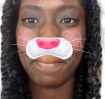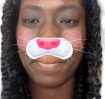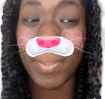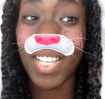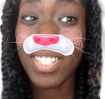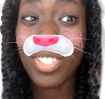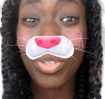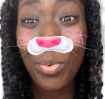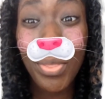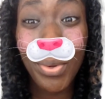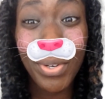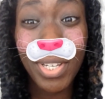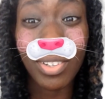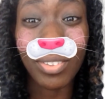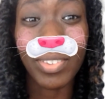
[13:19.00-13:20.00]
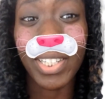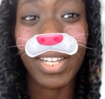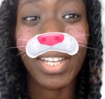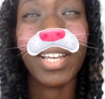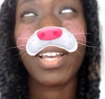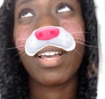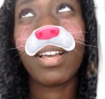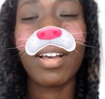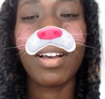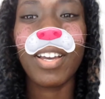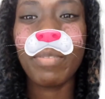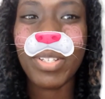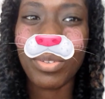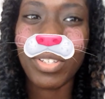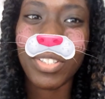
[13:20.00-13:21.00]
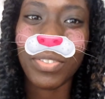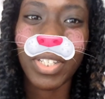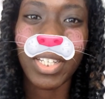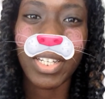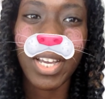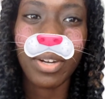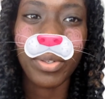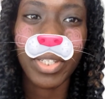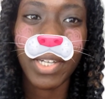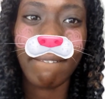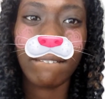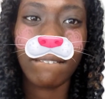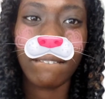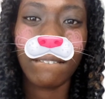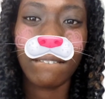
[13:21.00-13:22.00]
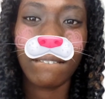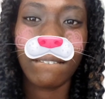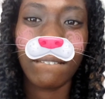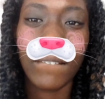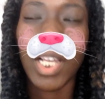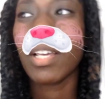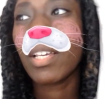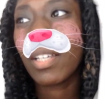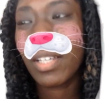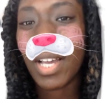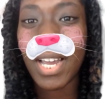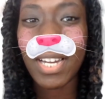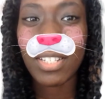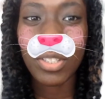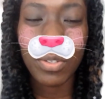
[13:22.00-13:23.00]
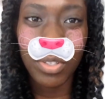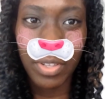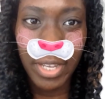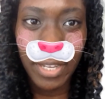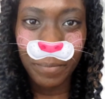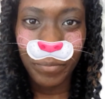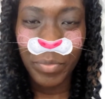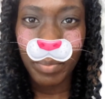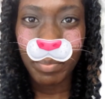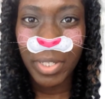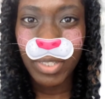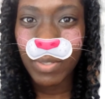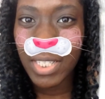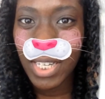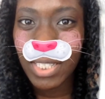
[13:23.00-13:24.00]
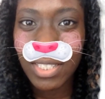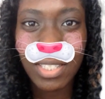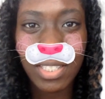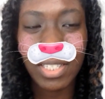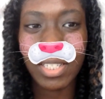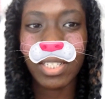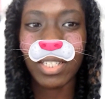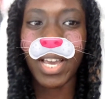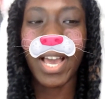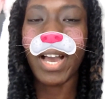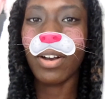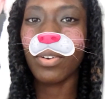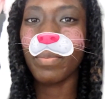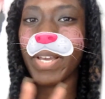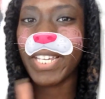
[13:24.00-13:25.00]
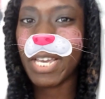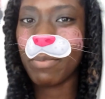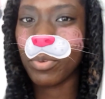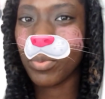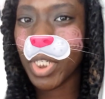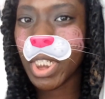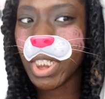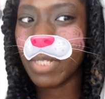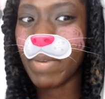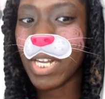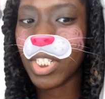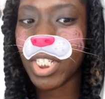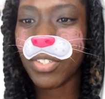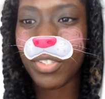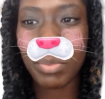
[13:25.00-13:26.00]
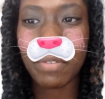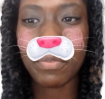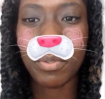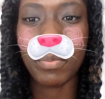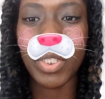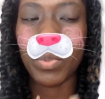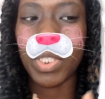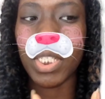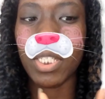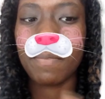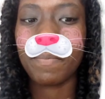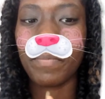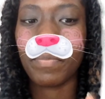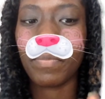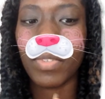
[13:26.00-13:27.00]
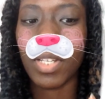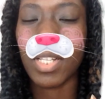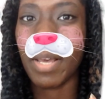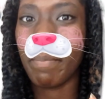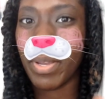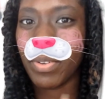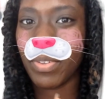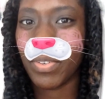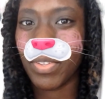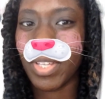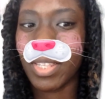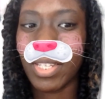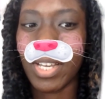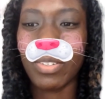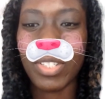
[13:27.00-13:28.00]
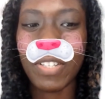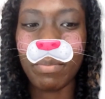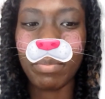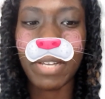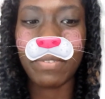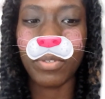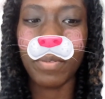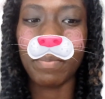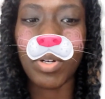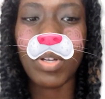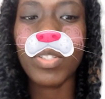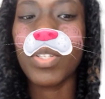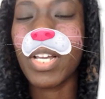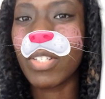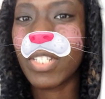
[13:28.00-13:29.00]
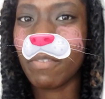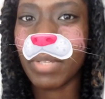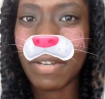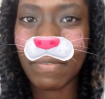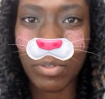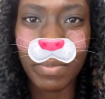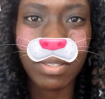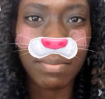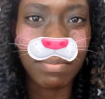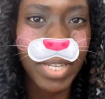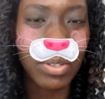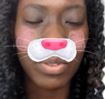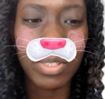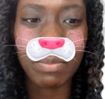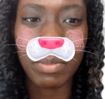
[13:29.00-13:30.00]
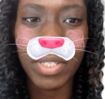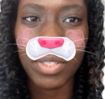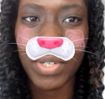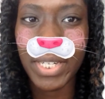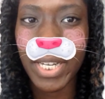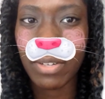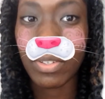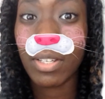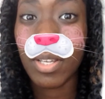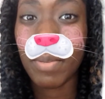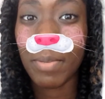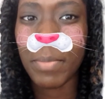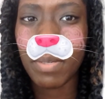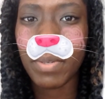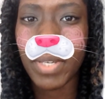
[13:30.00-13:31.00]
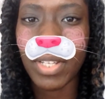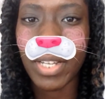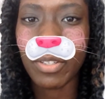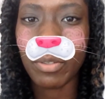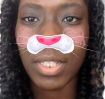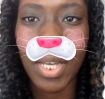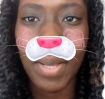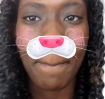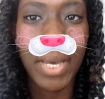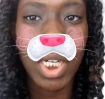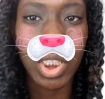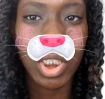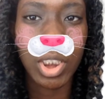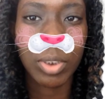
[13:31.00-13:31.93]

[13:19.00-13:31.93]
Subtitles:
It's 2:30 already. I've been doing this for like an hour. I have to close all that. But it was nice to see how ManyCam worked in Magic Ears platform, which was a lot better than the Hour 7 platform. But also the Hour 7 platform is down in the updates right now. Maybe after that it'll go a lot better.